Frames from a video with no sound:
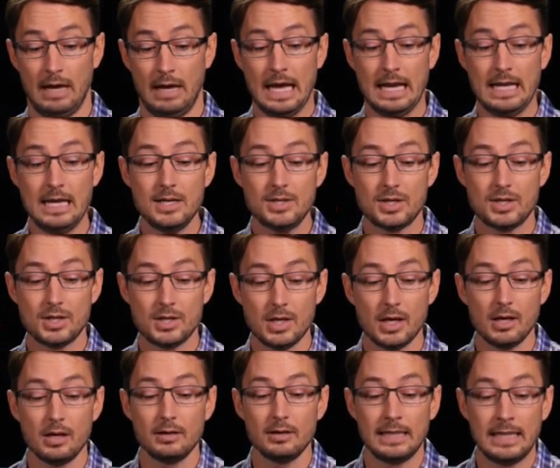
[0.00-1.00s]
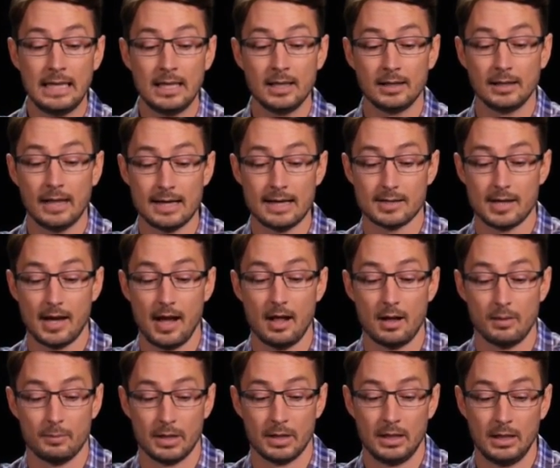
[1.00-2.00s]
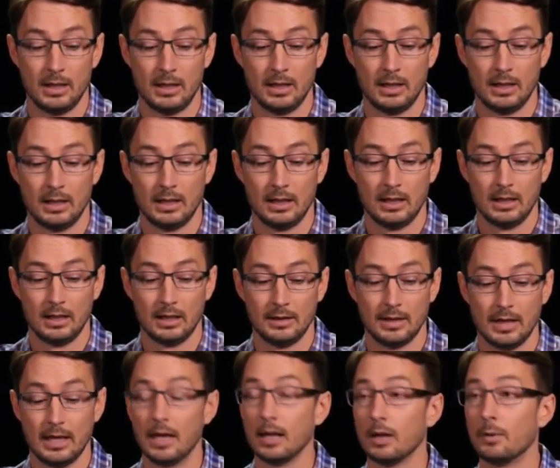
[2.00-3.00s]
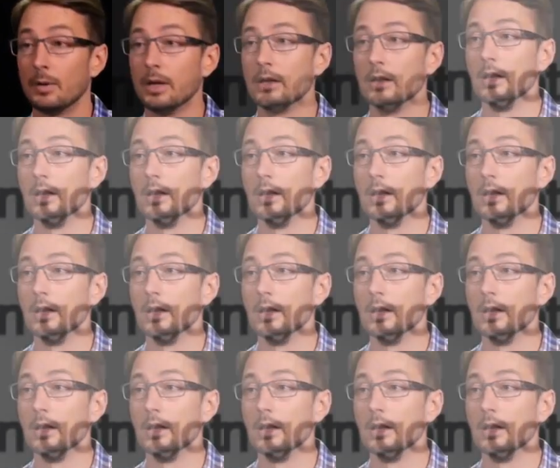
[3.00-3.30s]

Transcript: And he still needed less help than Hillary